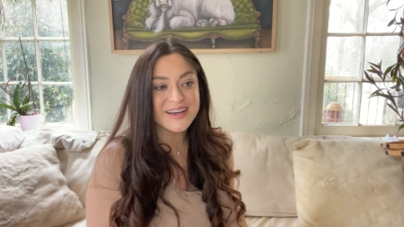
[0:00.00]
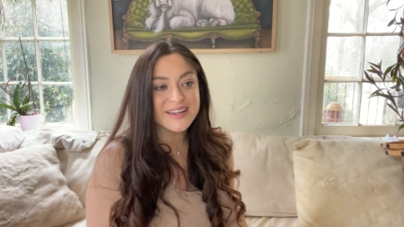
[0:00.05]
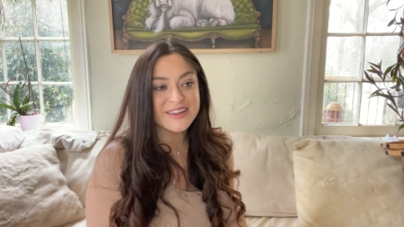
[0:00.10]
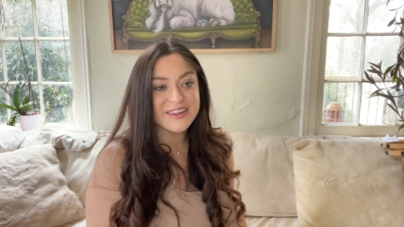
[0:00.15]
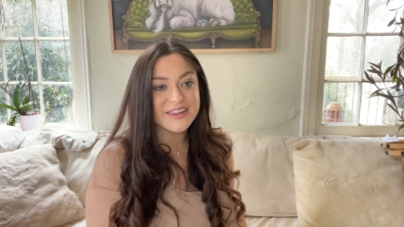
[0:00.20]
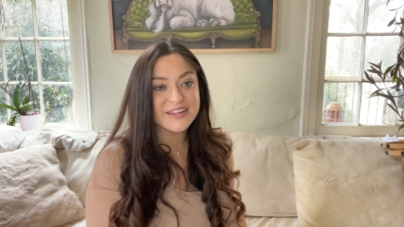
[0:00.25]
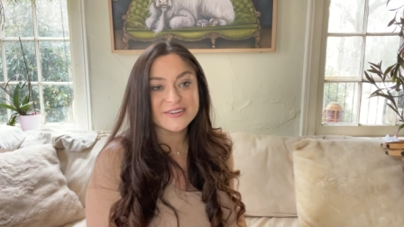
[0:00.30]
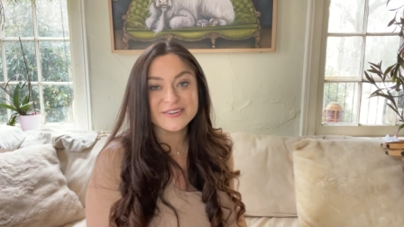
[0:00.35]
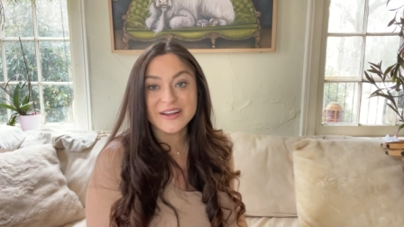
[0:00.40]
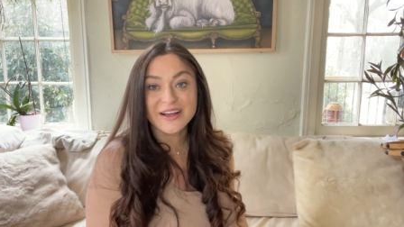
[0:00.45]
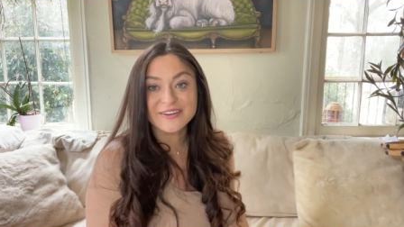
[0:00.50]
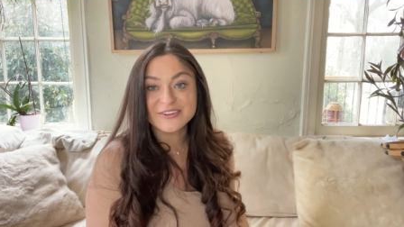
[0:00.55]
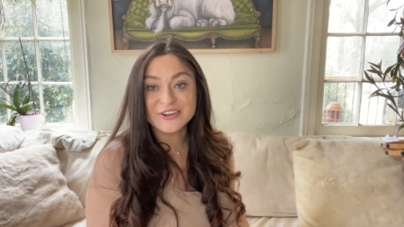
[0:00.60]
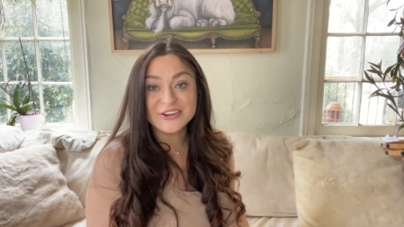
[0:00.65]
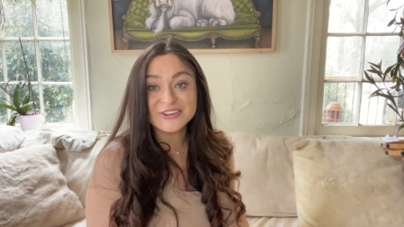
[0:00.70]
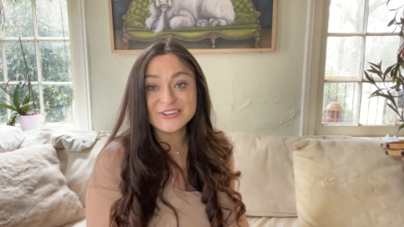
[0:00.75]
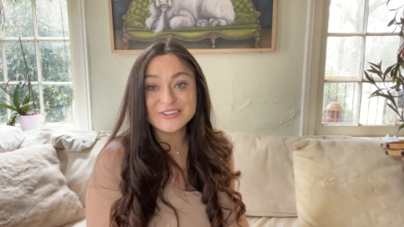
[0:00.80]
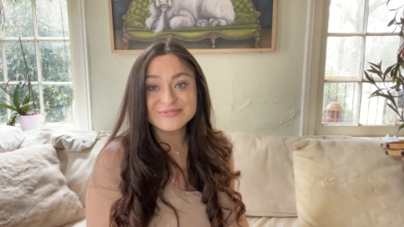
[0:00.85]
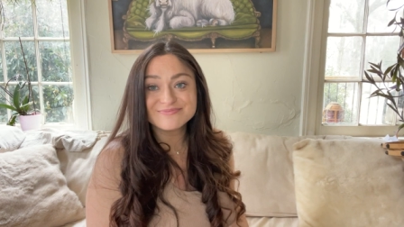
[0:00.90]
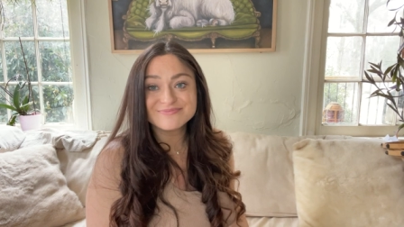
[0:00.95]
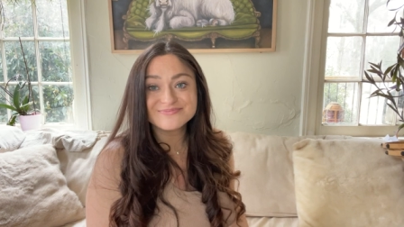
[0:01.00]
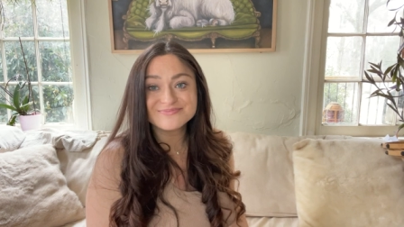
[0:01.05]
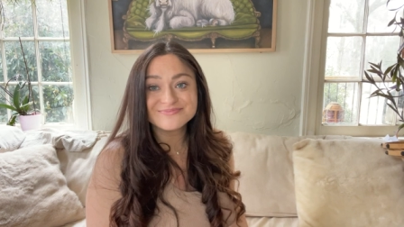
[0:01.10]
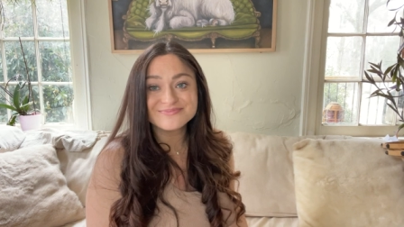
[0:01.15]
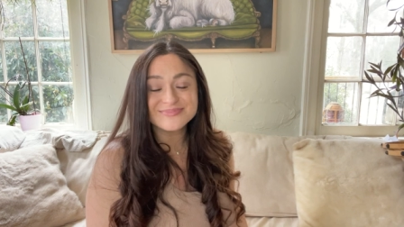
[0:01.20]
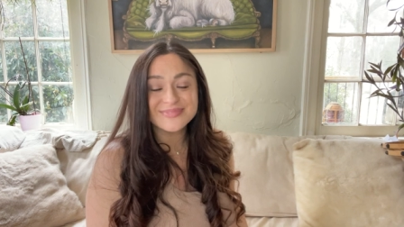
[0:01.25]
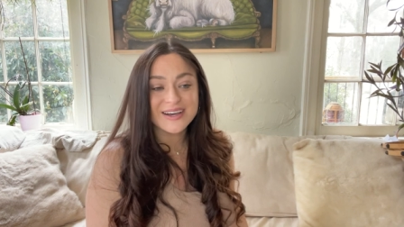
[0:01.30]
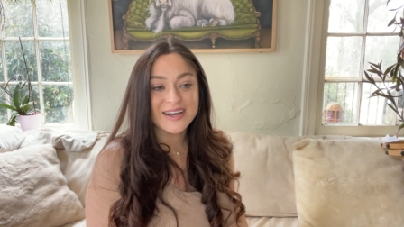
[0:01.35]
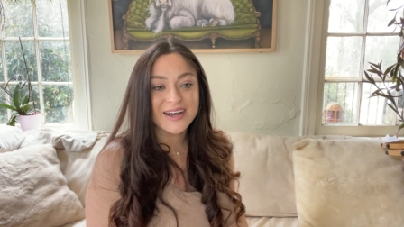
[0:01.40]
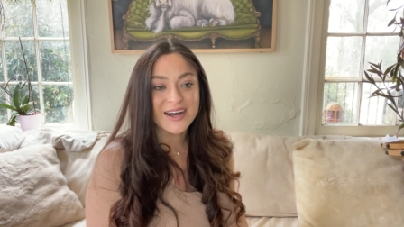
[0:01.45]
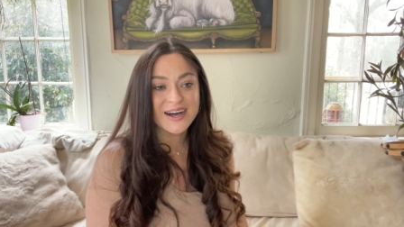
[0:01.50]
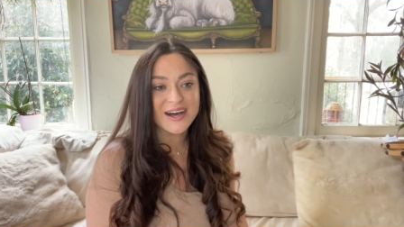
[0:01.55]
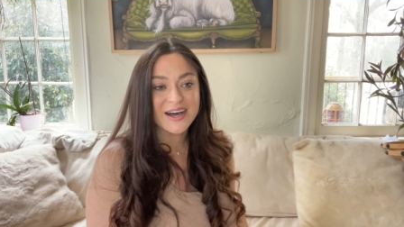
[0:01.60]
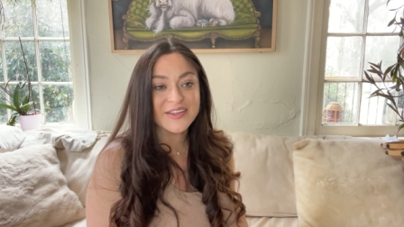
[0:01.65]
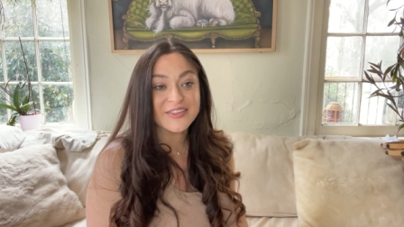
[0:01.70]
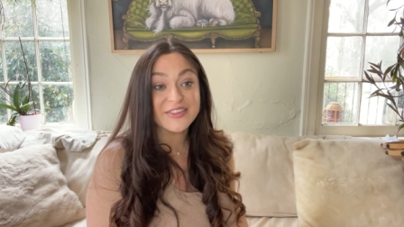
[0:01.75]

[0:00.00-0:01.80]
They're not good. Uh,